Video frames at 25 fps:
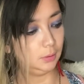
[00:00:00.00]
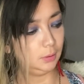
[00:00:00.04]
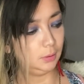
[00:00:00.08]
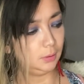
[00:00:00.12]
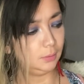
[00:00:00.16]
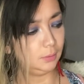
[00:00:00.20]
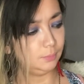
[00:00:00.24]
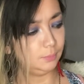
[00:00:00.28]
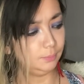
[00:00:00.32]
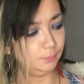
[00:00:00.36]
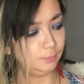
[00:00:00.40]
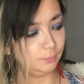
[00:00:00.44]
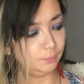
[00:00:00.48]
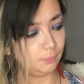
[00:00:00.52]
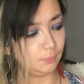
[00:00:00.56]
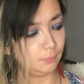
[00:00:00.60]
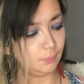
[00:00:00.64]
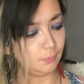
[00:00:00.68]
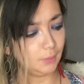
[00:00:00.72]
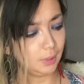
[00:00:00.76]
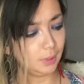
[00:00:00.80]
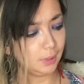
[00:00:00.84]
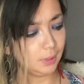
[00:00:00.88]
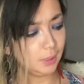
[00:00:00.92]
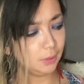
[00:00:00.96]

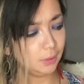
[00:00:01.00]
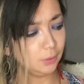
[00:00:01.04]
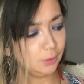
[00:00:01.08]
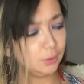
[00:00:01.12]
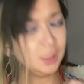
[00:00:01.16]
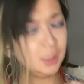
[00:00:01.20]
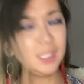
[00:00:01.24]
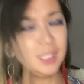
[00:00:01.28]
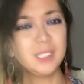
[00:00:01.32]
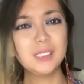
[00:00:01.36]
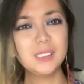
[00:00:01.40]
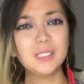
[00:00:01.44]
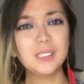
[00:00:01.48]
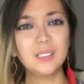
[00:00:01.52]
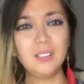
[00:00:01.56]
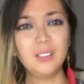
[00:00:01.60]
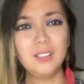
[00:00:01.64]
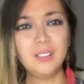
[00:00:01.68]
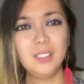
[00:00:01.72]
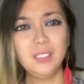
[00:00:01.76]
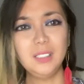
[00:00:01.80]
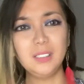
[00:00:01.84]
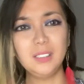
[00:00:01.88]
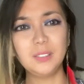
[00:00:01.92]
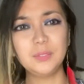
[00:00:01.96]
and I don't think it's long
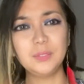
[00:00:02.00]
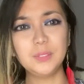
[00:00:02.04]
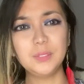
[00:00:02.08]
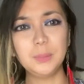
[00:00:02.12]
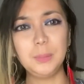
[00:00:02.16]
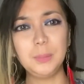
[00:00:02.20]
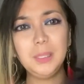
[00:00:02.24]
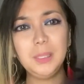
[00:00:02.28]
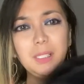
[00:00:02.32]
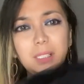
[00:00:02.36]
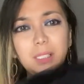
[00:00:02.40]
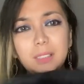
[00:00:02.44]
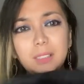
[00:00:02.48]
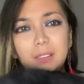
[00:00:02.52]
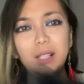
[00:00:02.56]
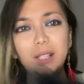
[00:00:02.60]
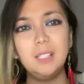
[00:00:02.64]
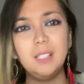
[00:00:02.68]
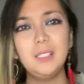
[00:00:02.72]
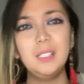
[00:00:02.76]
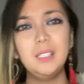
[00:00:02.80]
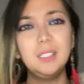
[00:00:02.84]
enough to be like that. I think